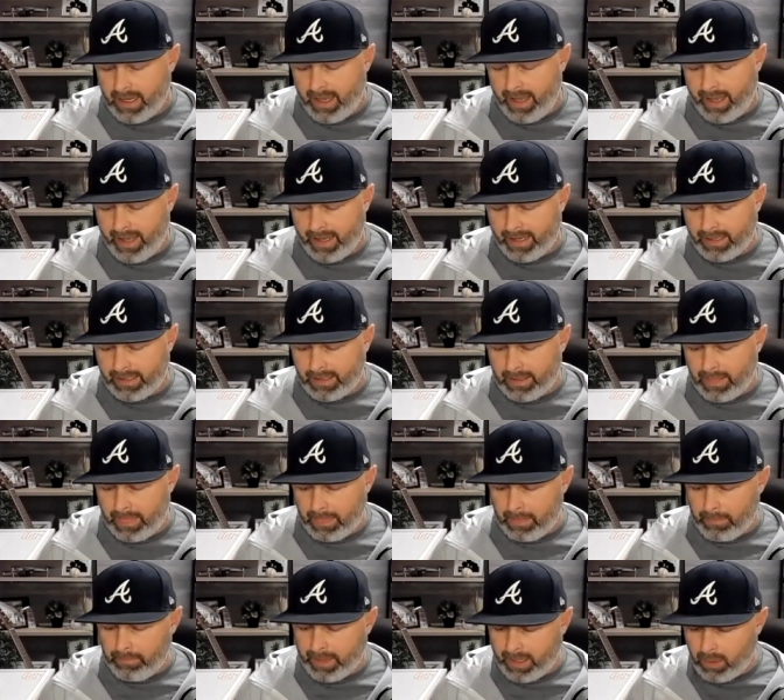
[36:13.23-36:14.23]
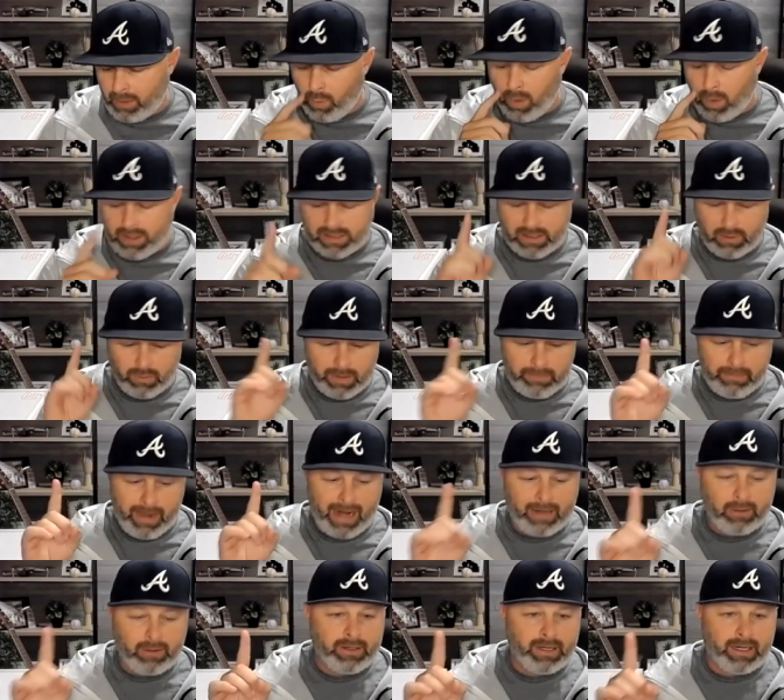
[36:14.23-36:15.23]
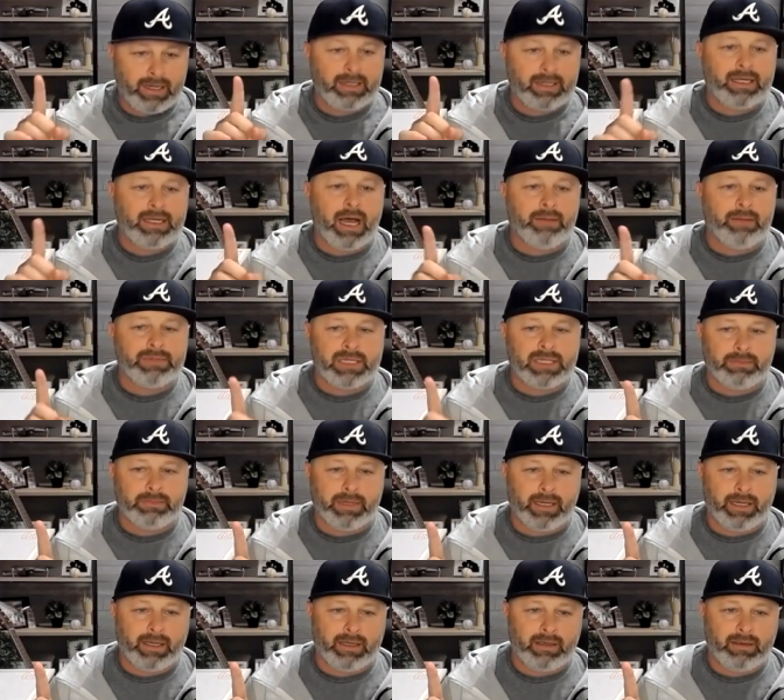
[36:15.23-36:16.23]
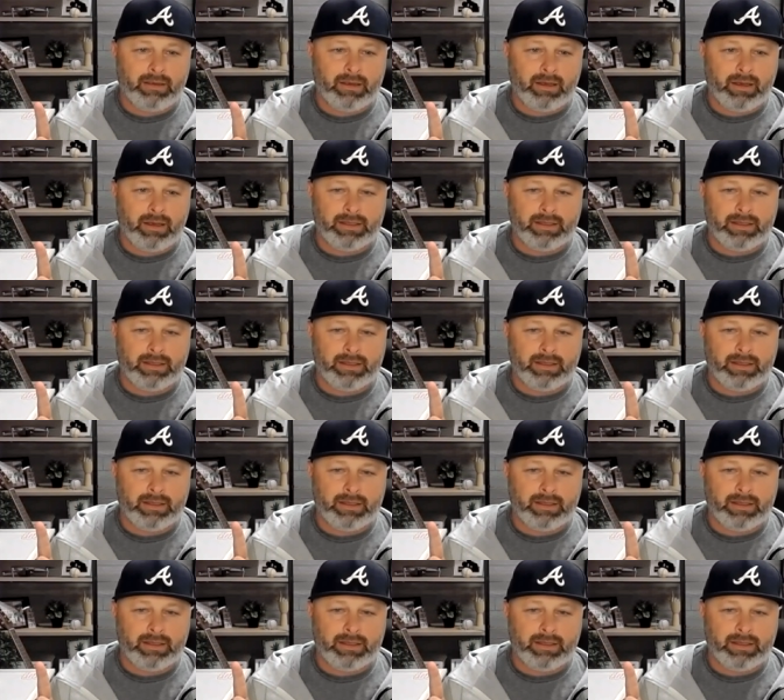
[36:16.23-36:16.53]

And but it, what the reminder didn't come to me